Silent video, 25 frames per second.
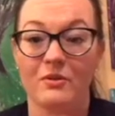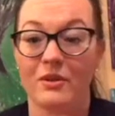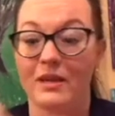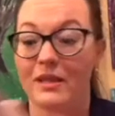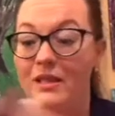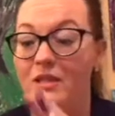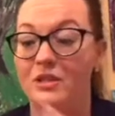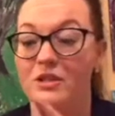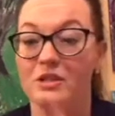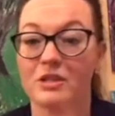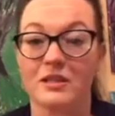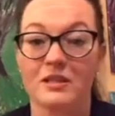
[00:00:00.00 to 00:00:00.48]
I
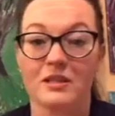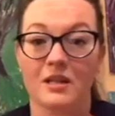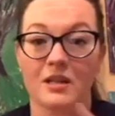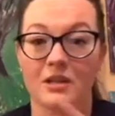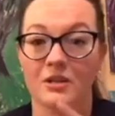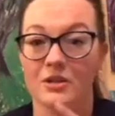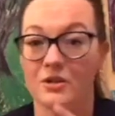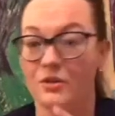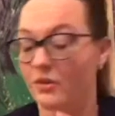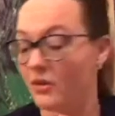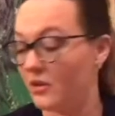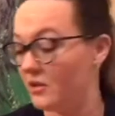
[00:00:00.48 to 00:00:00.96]
think she's going to
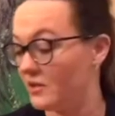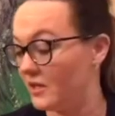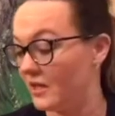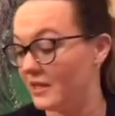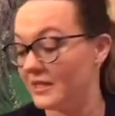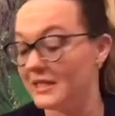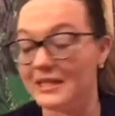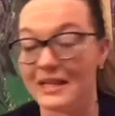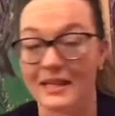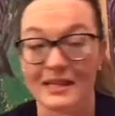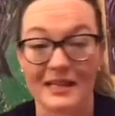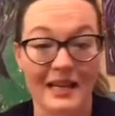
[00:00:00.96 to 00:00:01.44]
do hers
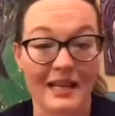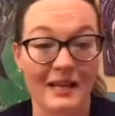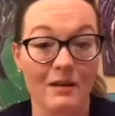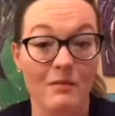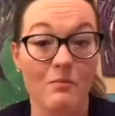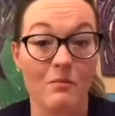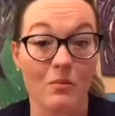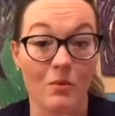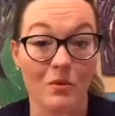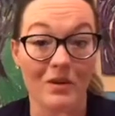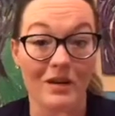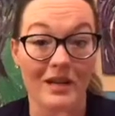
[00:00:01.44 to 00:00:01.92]
on Sunday
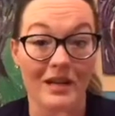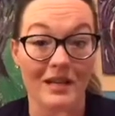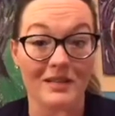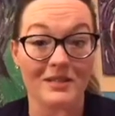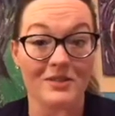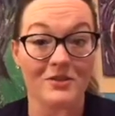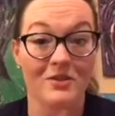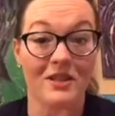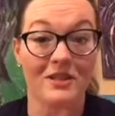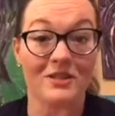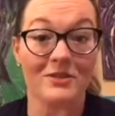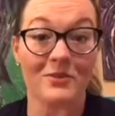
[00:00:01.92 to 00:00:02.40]
morning,
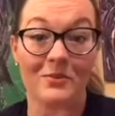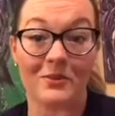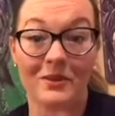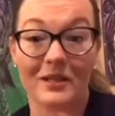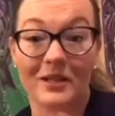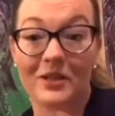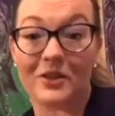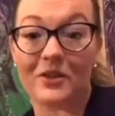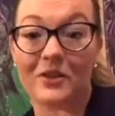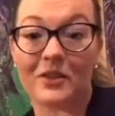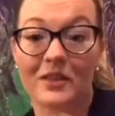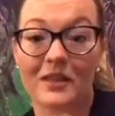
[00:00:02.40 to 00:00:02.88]
so that's a
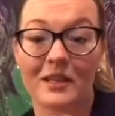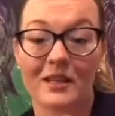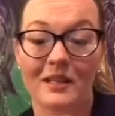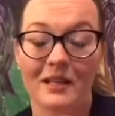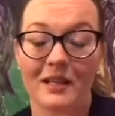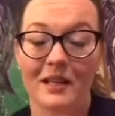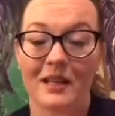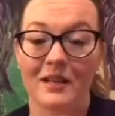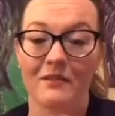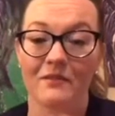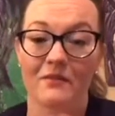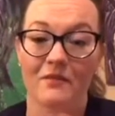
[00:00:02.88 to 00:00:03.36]
really good thing to
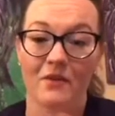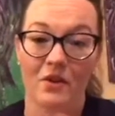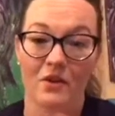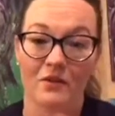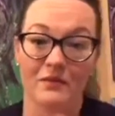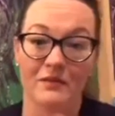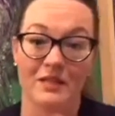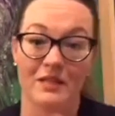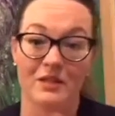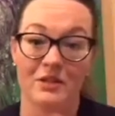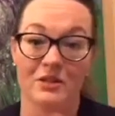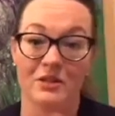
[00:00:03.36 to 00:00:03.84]
get
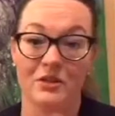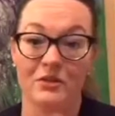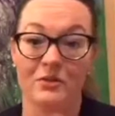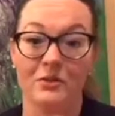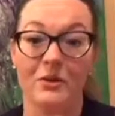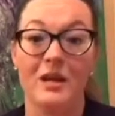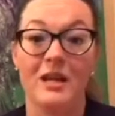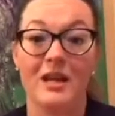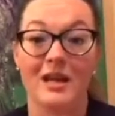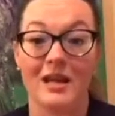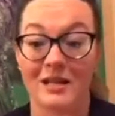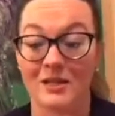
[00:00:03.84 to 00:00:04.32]
involved into
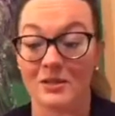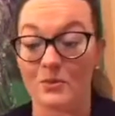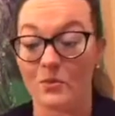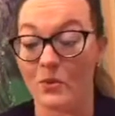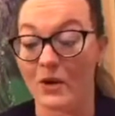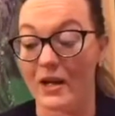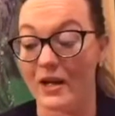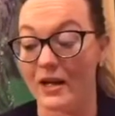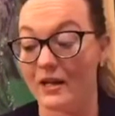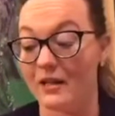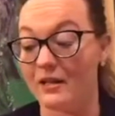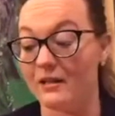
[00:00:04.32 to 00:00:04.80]
as
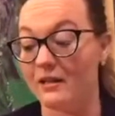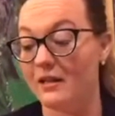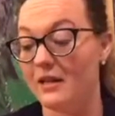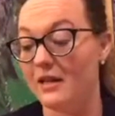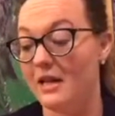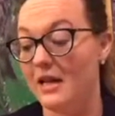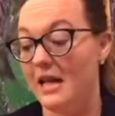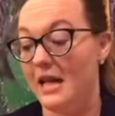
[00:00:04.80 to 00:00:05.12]
well.